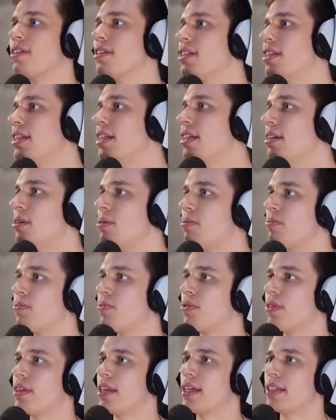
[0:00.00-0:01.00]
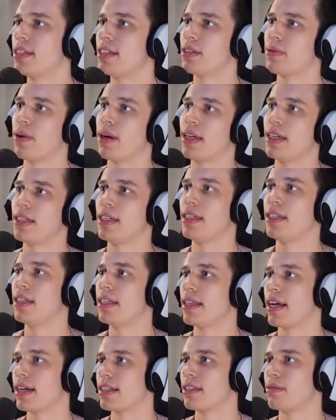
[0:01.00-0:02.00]
See? This is why you need
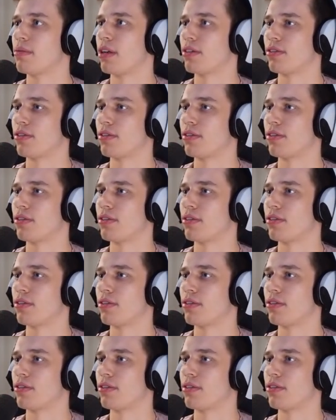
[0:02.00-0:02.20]
detection, my